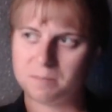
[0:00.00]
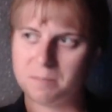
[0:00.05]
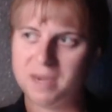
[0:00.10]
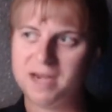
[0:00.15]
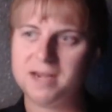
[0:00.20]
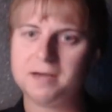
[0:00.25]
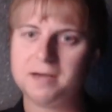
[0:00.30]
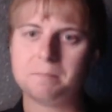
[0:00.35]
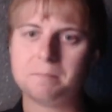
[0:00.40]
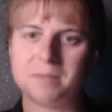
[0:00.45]

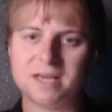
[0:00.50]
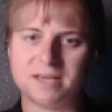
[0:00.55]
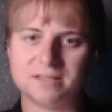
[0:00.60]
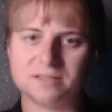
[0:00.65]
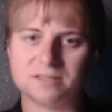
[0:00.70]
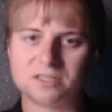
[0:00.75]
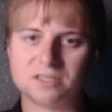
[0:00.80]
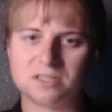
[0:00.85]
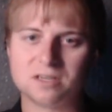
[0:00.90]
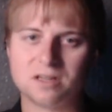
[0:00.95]
Medium
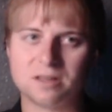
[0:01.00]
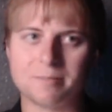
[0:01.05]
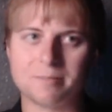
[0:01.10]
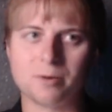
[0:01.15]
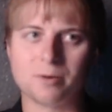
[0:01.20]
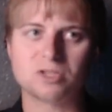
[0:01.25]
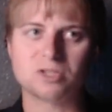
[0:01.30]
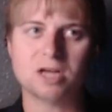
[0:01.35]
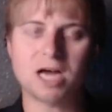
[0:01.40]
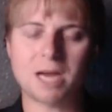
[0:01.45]
means the
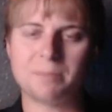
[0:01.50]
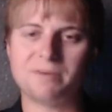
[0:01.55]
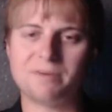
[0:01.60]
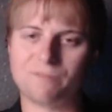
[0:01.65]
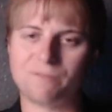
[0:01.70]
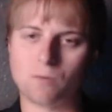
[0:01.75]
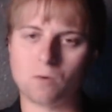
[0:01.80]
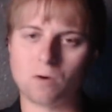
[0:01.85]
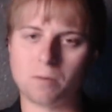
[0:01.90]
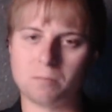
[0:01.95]
most common
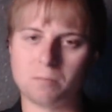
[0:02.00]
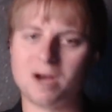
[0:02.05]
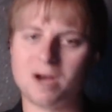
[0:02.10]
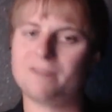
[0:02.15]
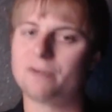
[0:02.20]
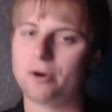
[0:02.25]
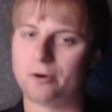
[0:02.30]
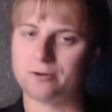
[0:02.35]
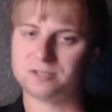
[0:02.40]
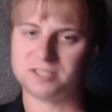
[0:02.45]
form
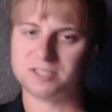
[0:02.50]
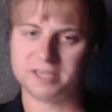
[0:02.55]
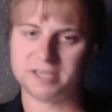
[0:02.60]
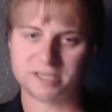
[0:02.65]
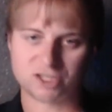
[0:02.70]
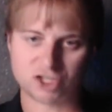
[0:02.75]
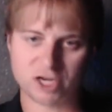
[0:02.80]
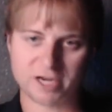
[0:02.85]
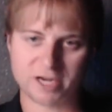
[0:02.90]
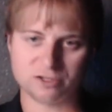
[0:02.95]
of currency
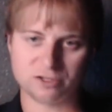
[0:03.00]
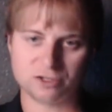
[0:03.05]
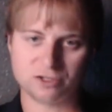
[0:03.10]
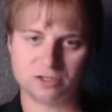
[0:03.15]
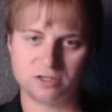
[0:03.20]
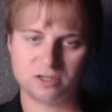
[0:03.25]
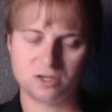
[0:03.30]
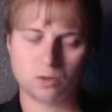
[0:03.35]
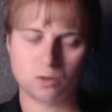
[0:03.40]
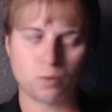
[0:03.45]

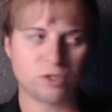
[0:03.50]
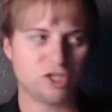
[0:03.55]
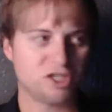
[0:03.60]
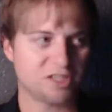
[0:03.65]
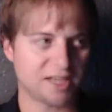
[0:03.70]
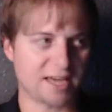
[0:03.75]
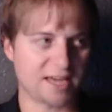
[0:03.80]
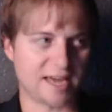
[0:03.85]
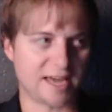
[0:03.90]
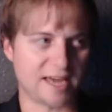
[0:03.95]
exchange, which
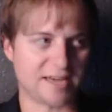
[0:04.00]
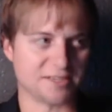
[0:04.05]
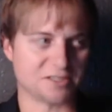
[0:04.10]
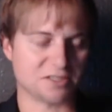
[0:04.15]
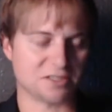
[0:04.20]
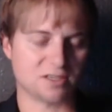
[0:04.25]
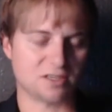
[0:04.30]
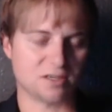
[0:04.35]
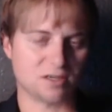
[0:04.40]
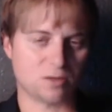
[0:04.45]
is the
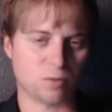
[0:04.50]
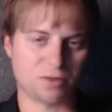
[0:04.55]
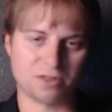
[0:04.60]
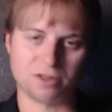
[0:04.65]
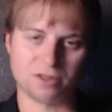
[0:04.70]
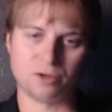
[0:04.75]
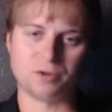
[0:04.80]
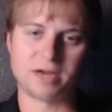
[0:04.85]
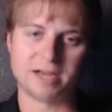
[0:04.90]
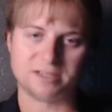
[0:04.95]
case
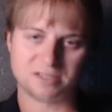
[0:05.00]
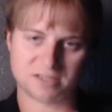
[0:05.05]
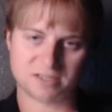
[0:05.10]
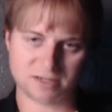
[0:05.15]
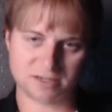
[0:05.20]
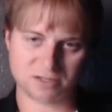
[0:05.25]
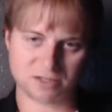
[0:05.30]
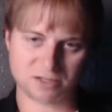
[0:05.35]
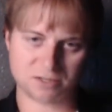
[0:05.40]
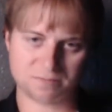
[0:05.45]
within the United
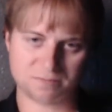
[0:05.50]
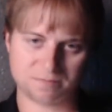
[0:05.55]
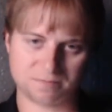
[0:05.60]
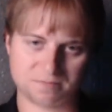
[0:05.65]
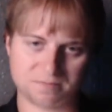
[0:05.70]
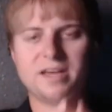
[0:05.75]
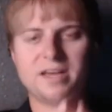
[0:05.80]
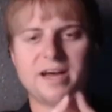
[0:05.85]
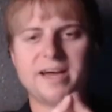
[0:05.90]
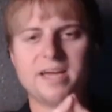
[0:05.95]
States.
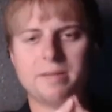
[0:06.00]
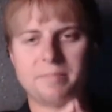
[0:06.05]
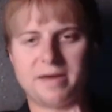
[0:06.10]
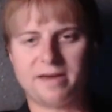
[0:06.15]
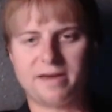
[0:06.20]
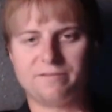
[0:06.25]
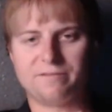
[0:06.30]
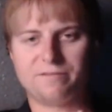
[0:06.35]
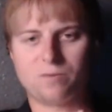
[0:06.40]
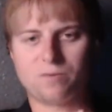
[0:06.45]
The
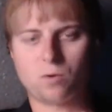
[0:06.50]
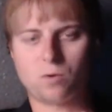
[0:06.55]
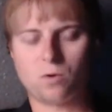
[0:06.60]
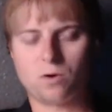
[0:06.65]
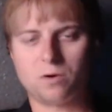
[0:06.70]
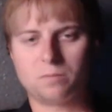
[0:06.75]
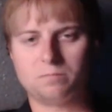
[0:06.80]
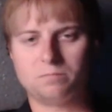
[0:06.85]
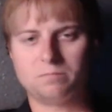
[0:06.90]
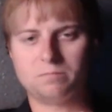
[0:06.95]
IMF,
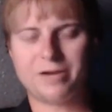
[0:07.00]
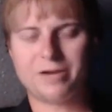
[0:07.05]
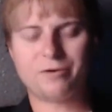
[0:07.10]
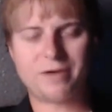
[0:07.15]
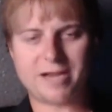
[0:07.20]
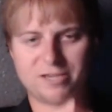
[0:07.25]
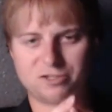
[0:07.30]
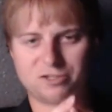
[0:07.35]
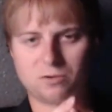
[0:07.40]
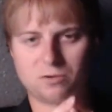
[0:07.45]
or
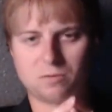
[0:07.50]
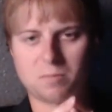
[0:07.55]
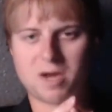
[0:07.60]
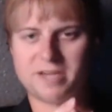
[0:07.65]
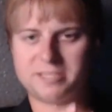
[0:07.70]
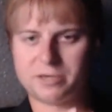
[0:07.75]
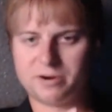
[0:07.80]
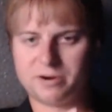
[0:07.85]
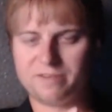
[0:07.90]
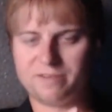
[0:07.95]
International
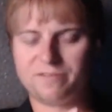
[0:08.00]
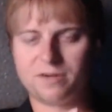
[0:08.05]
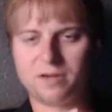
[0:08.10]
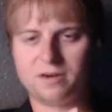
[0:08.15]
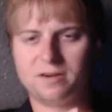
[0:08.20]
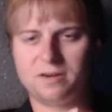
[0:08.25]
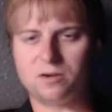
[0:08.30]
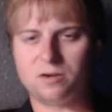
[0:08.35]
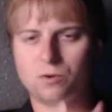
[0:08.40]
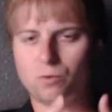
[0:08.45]
Monetary
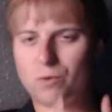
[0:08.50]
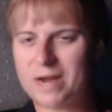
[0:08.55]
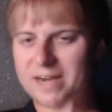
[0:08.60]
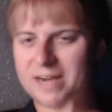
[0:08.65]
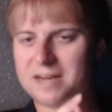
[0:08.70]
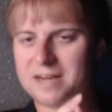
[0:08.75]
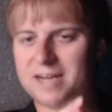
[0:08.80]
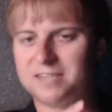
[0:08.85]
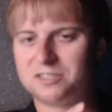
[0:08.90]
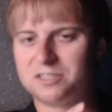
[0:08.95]
Fund,
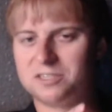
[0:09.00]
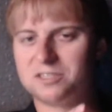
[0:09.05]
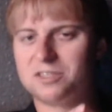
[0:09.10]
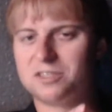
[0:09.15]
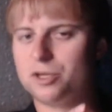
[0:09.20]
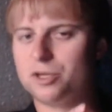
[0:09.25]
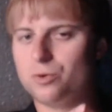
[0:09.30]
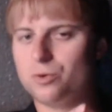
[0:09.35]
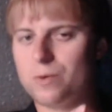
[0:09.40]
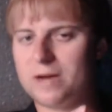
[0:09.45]
recognizes
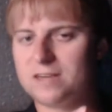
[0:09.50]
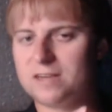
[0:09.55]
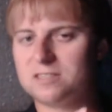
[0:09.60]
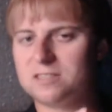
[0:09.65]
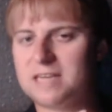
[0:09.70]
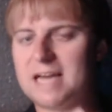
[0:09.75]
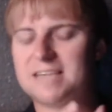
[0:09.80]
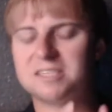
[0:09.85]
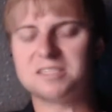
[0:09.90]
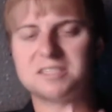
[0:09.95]
the
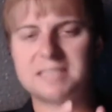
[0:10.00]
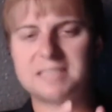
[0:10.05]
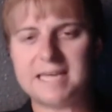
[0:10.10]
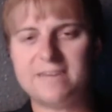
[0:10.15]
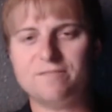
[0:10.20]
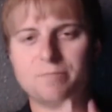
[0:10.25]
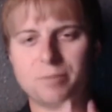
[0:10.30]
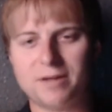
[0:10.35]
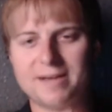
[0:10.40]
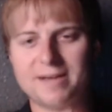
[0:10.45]
US as a
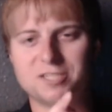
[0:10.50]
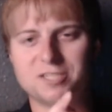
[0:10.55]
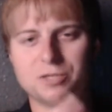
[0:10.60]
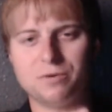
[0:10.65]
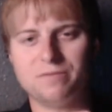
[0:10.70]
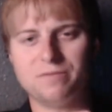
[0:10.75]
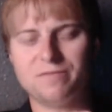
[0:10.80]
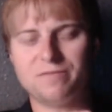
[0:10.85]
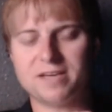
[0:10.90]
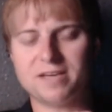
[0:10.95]
safe place
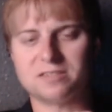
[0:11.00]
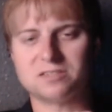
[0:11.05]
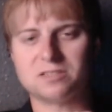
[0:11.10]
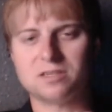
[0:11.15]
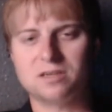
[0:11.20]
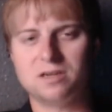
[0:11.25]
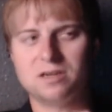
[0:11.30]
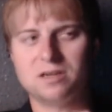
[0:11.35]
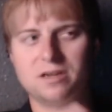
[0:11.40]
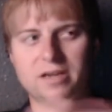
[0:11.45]
to
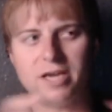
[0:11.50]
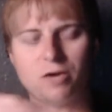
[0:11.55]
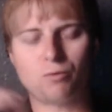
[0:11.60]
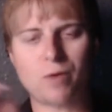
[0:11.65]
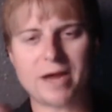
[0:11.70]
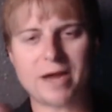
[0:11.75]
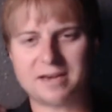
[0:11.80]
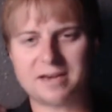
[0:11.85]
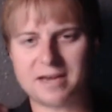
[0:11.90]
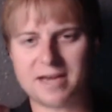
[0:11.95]
invest. It
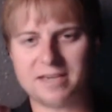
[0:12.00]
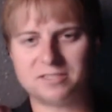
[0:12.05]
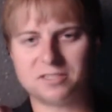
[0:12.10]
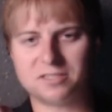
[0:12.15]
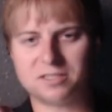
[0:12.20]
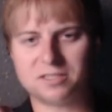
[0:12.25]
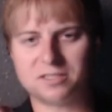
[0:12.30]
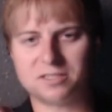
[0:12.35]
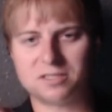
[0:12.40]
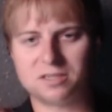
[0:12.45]

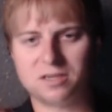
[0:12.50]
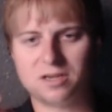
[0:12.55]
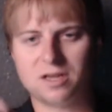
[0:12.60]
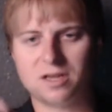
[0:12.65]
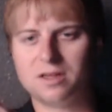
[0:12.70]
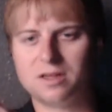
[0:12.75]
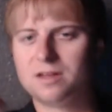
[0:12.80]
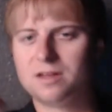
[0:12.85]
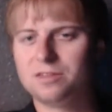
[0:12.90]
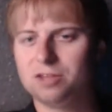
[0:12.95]
recognizes
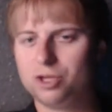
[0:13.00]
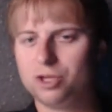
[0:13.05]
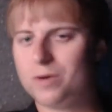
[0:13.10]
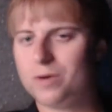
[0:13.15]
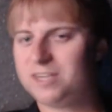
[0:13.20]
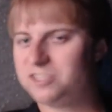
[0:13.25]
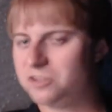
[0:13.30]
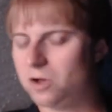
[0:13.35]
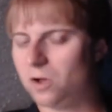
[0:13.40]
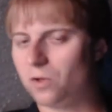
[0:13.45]
the
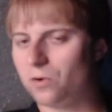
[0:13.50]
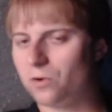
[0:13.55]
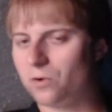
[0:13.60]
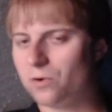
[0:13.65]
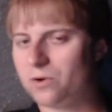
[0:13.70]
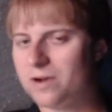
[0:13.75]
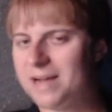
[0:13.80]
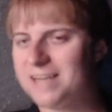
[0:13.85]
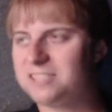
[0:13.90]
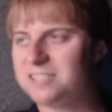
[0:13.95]
US
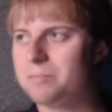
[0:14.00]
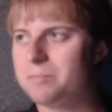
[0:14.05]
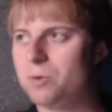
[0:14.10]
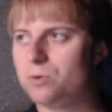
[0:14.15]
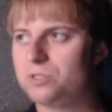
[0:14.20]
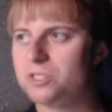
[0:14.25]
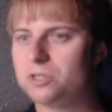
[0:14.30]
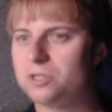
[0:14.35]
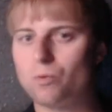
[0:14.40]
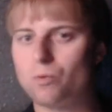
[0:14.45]
dollar as the
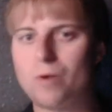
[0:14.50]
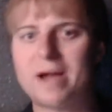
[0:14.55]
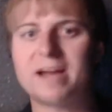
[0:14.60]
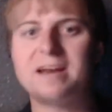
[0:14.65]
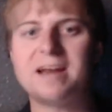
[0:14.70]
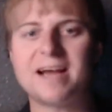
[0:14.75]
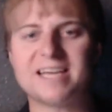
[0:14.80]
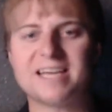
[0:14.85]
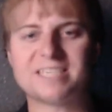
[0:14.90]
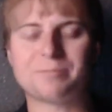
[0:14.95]
most
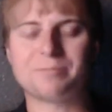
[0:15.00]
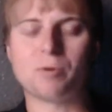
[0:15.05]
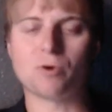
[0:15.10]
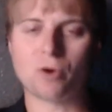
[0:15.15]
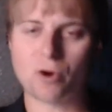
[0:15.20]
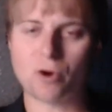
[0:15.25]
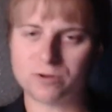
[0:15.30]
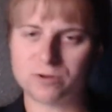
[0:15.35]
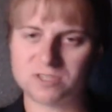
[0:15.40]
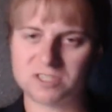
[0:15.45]
recognizable
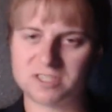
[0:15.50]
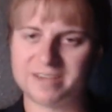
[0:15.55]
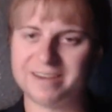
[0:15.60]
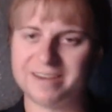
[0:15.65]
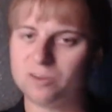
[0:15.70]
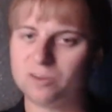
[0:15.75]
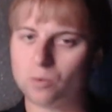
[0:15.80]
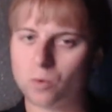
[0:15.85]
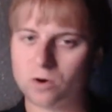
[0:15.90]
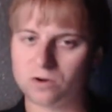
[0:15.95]
currency
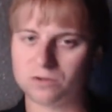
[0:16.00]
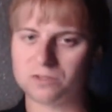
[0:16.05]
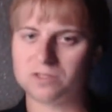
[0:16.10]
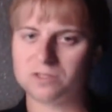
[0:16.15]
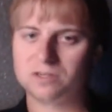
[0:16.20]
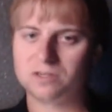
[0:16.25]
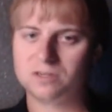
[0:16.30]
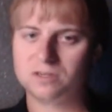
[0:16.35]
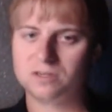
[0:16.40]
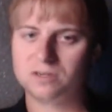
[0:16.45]
in the
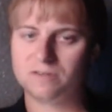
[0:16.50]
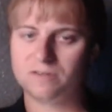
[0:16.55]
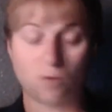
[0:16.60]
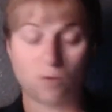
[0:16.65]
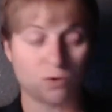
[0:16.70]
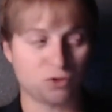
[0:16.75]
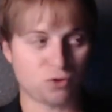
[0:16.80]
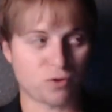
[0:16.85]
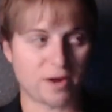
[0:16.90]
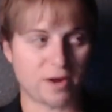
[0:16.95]
world
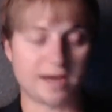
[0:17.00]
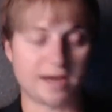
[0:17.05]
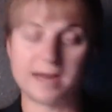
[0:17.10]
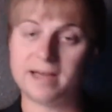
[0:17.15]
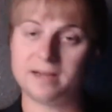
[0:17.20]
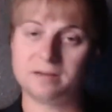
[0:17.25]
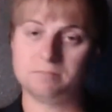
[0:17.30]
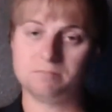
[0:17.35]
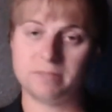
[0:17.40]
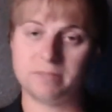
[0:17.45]
for trade
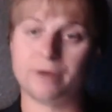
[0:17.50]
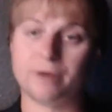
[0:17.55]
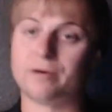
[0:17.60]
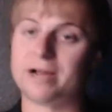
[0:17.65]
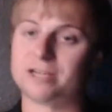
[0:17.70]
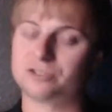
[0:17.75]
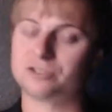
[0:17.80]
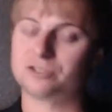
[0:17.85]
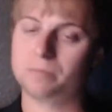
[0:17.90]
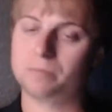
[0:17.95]
and
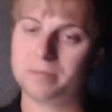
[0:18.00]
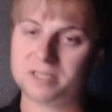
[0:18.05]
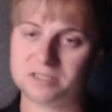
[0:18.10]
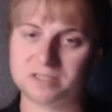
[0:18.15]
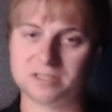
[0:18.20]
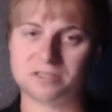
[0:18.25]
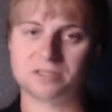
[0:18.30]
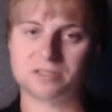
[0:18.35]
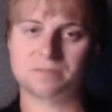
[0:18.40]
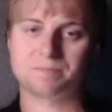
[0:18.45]
international
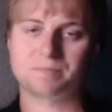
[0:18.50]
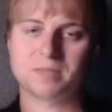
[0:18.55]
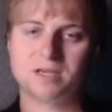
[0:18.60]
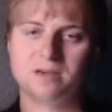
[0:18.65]
business.